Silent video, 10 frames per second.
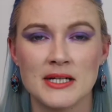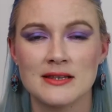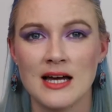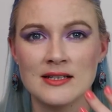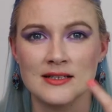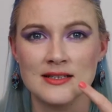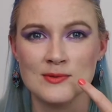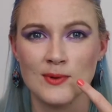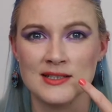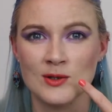but I think
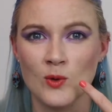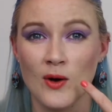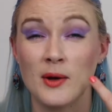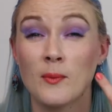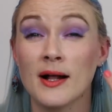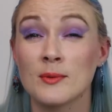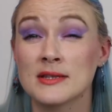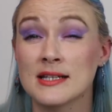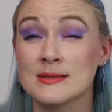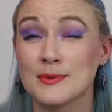this works quite well
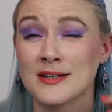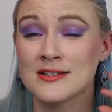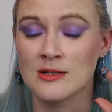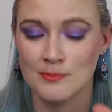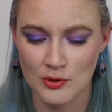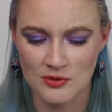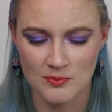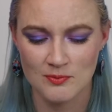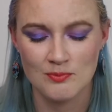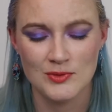with this because they're both
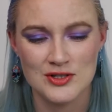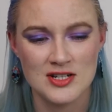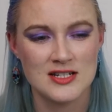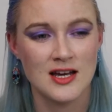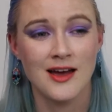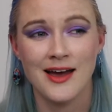muted.